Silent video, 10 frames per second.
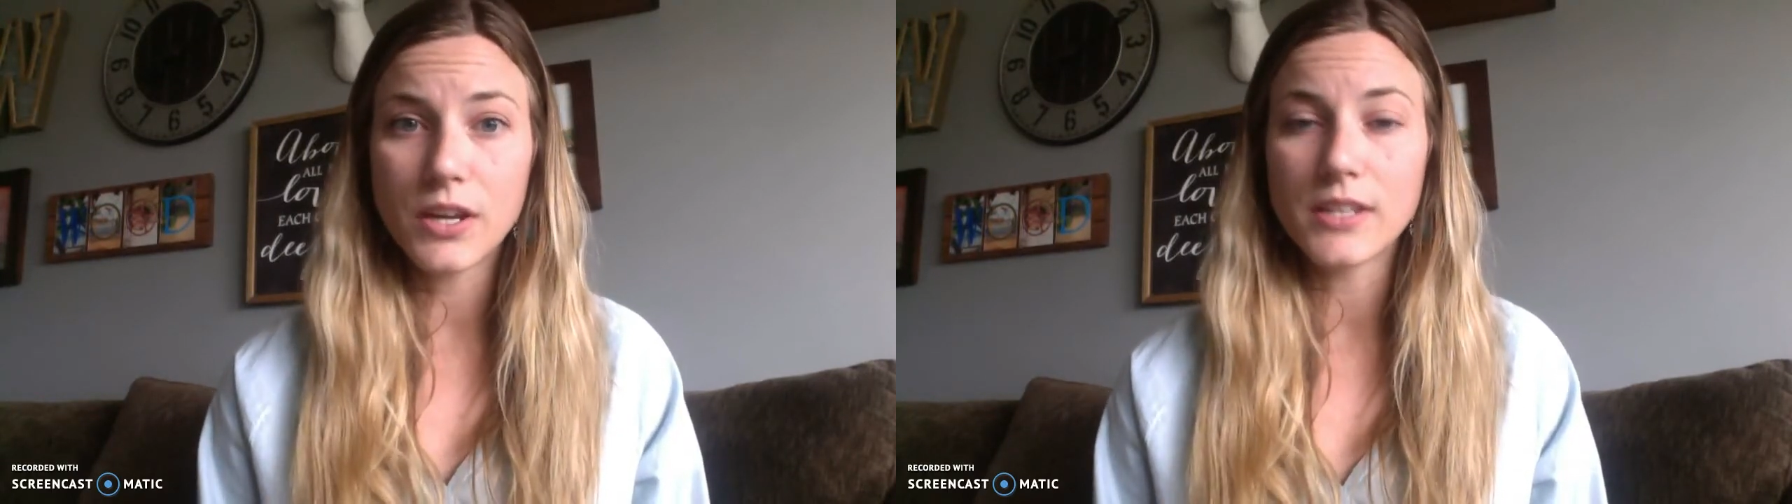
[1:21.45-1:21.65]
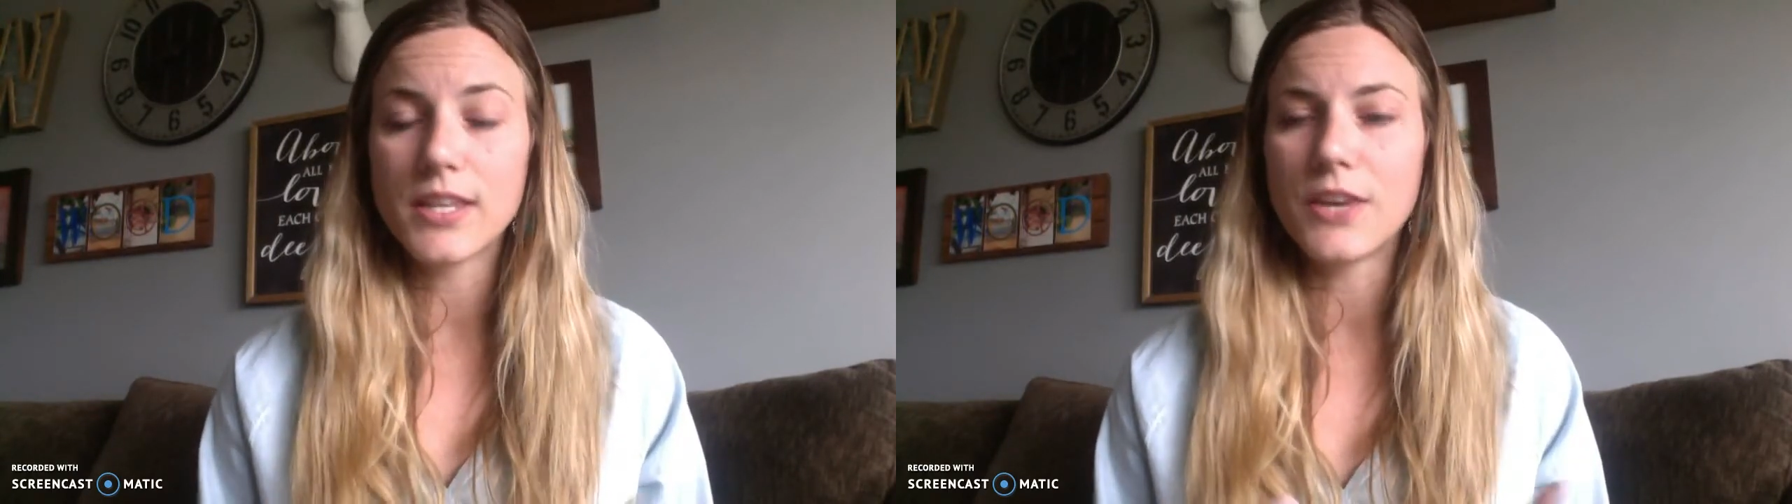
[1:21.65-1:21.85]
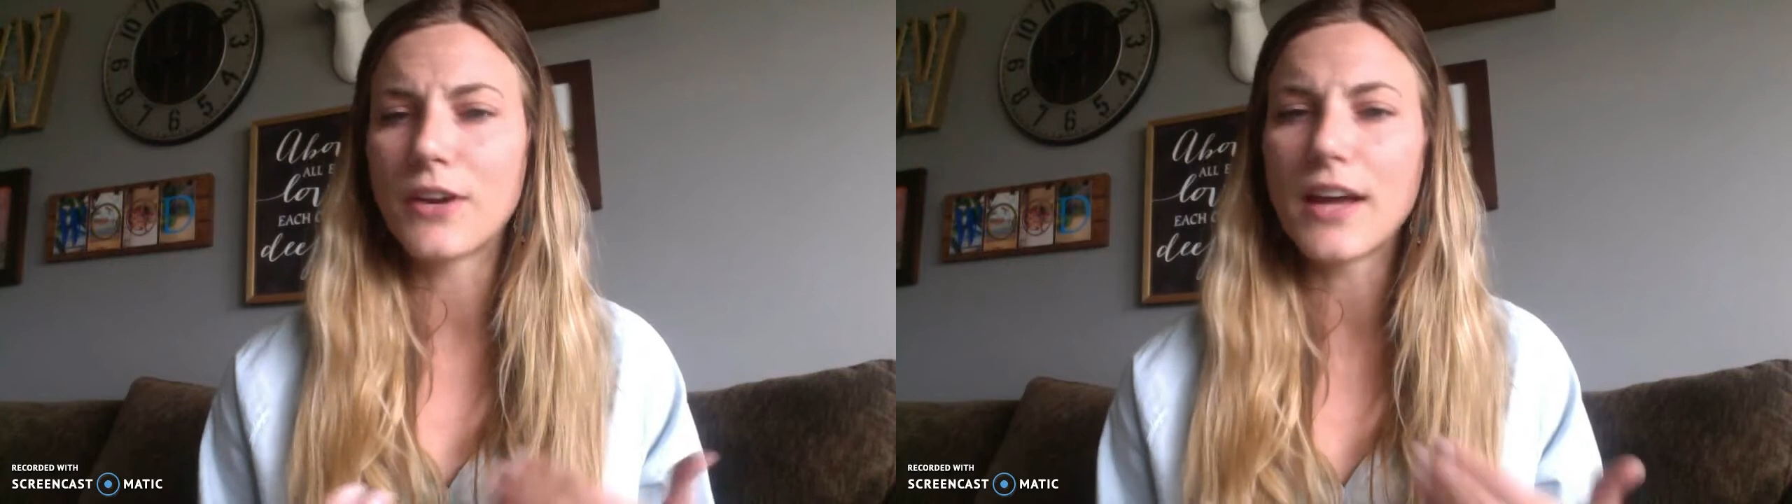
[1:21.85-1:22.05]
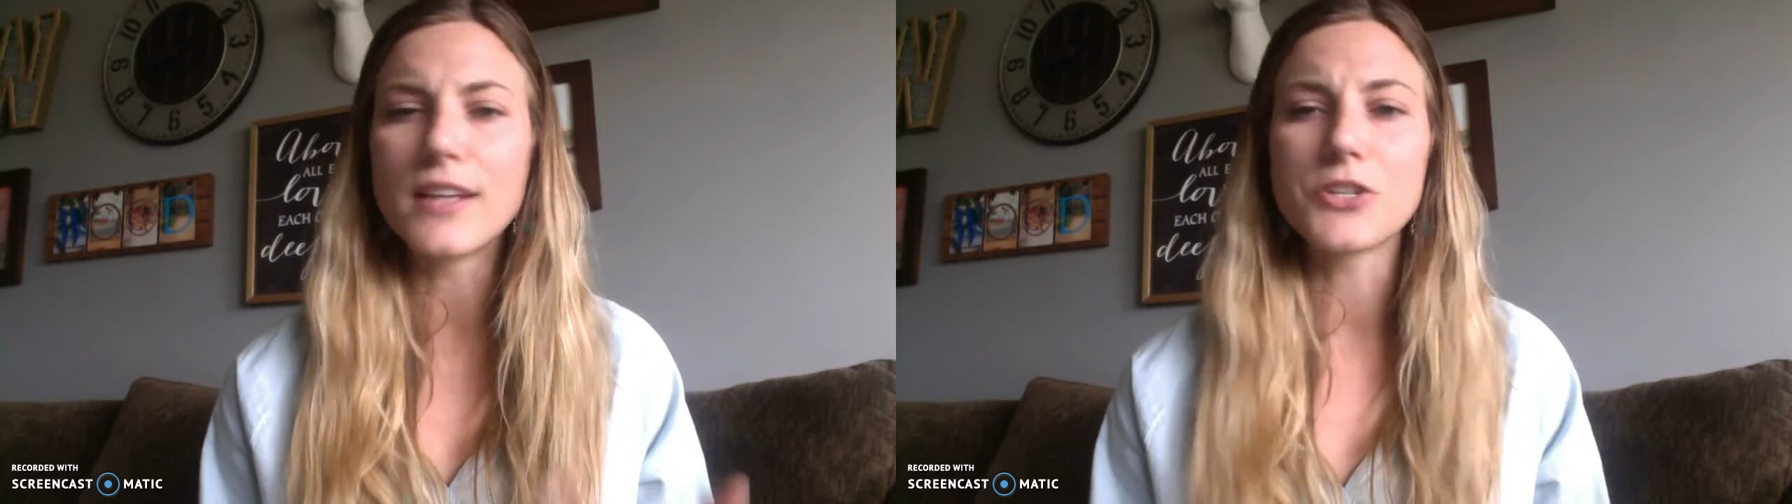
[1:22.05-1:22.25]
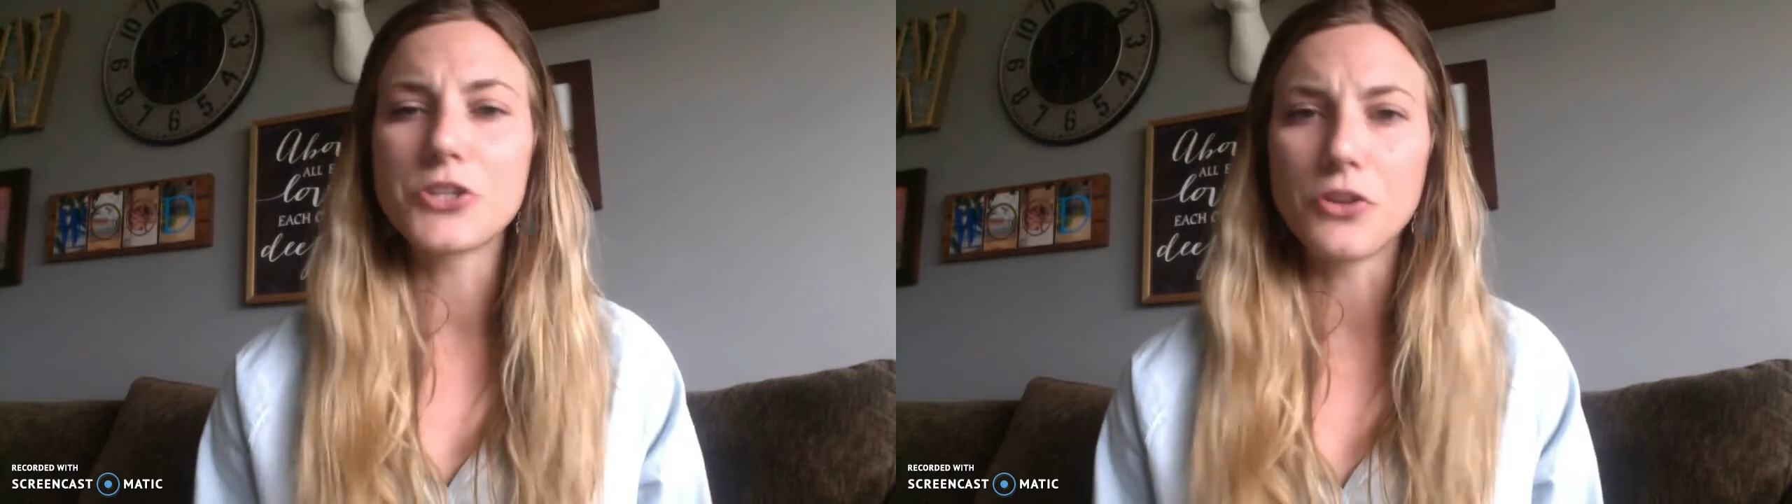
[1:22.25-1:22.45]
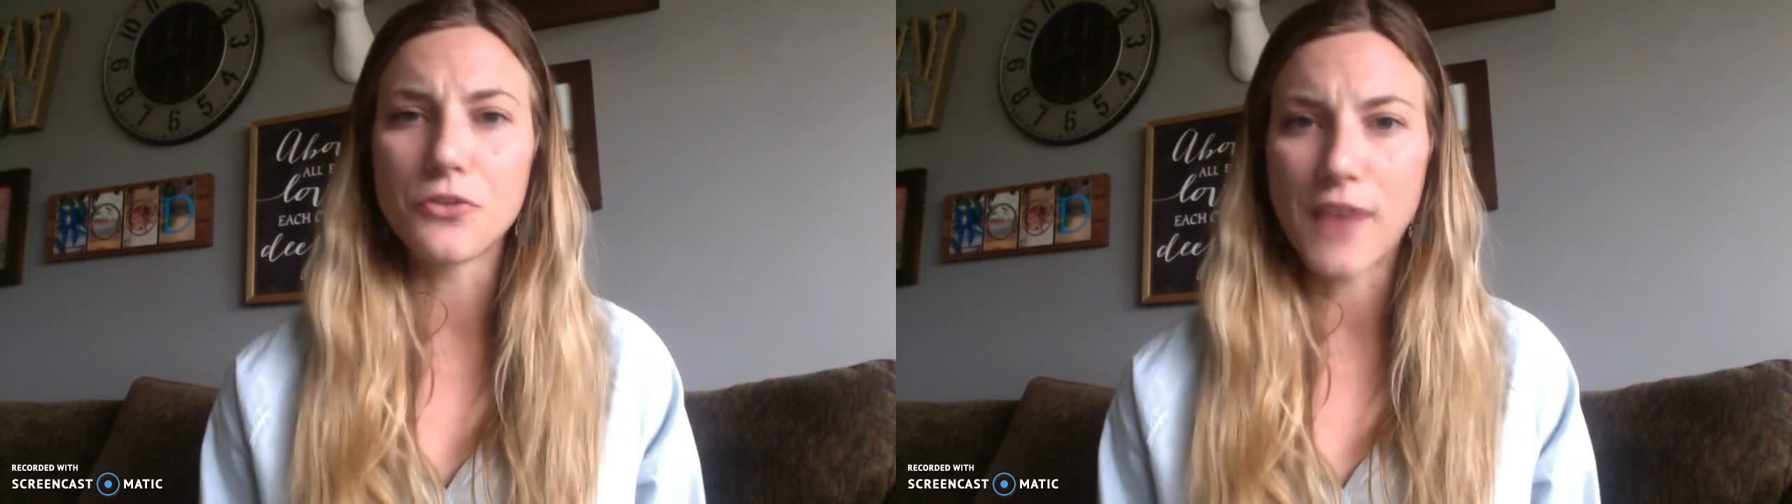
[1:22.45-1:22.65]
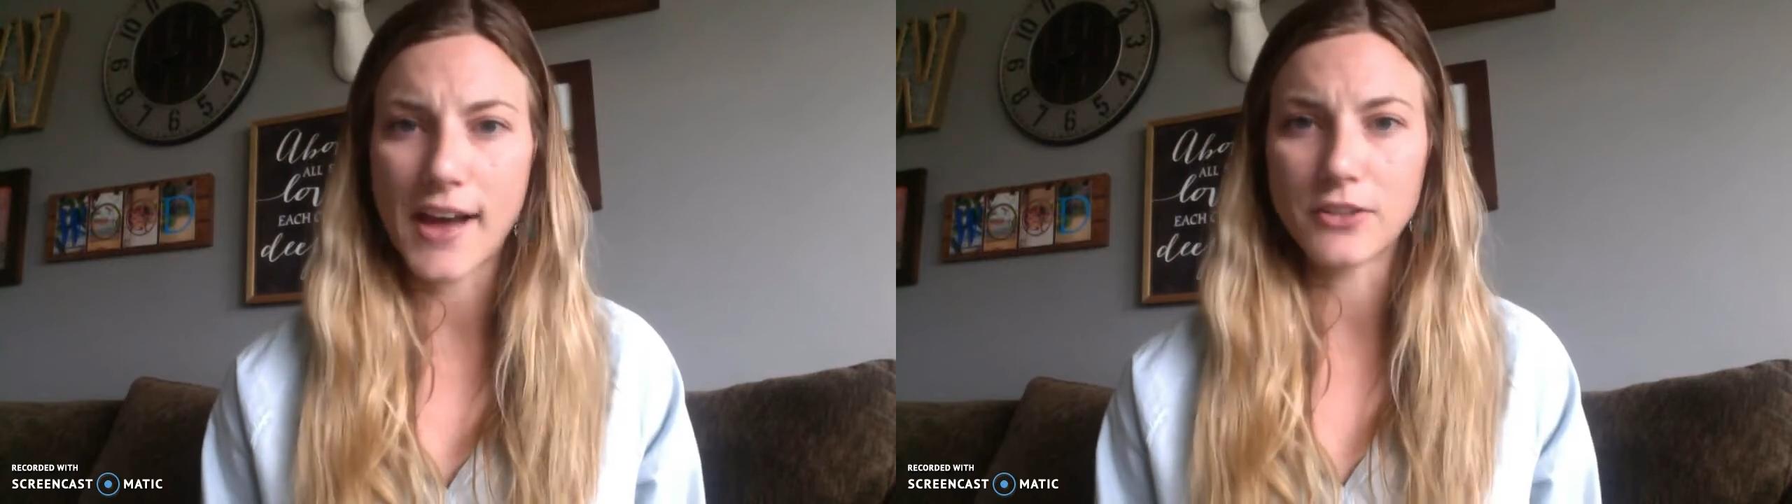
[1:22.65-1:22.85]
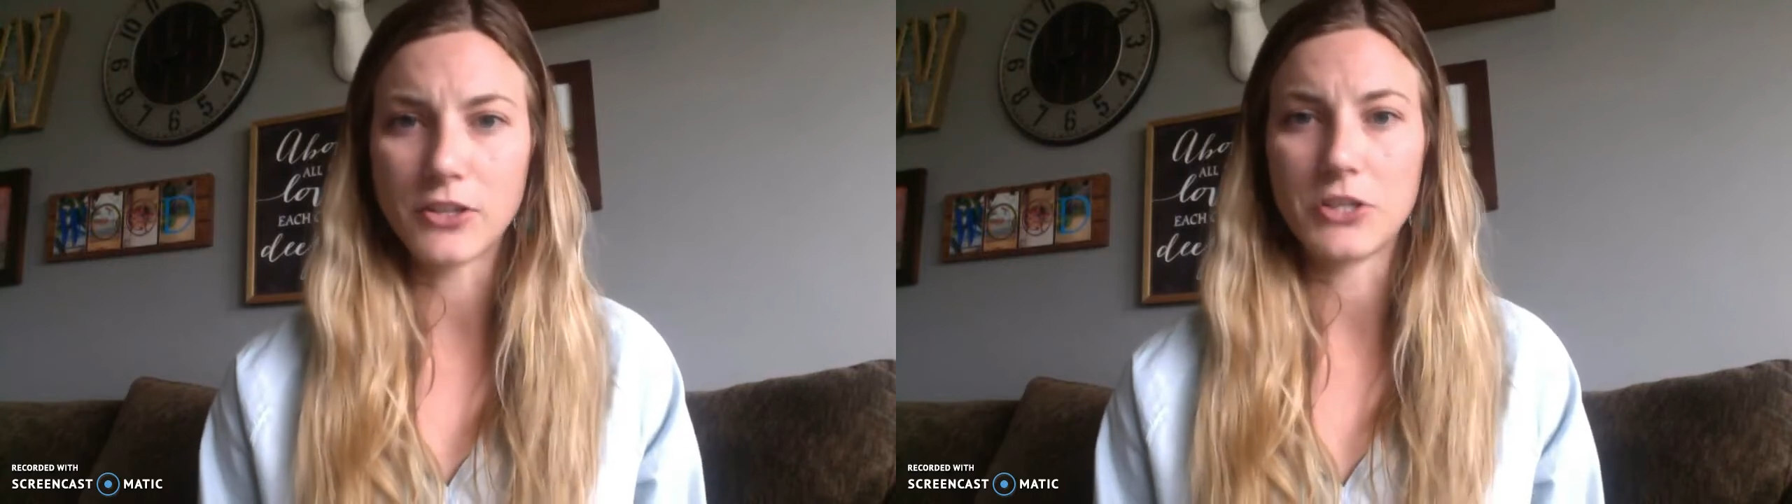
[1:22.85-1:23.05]
considering additional
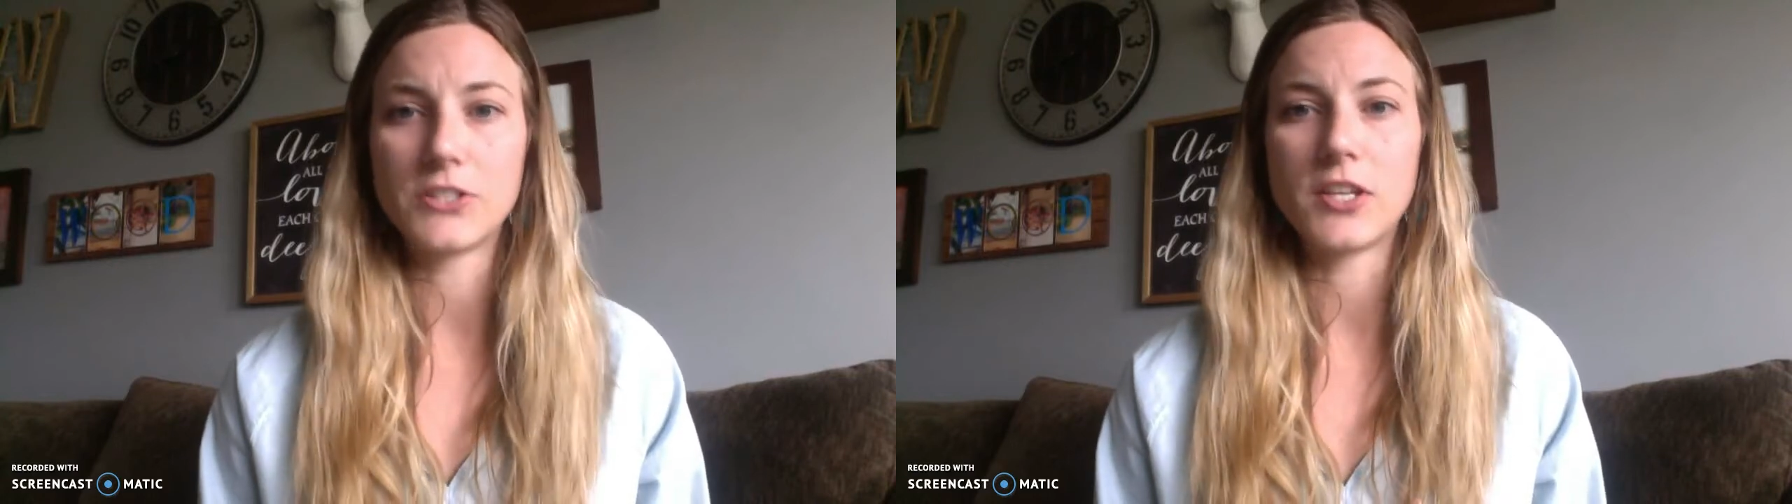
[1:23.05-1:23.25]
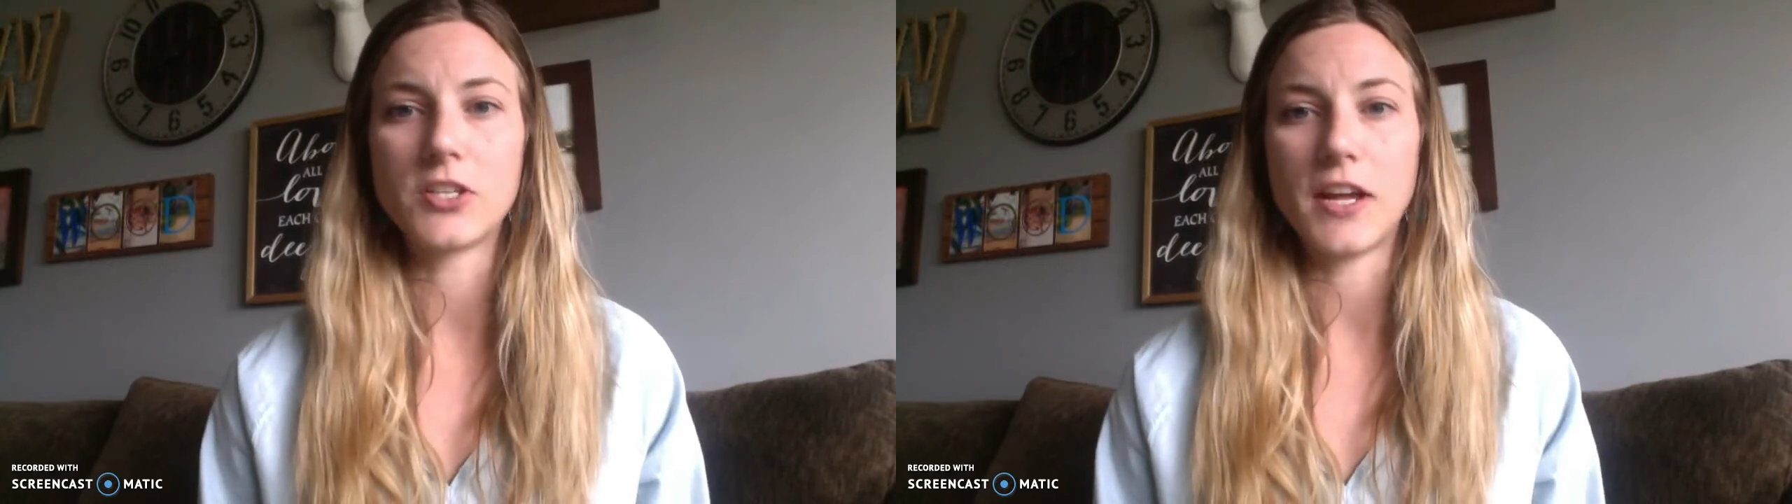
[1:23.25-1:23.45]
factors such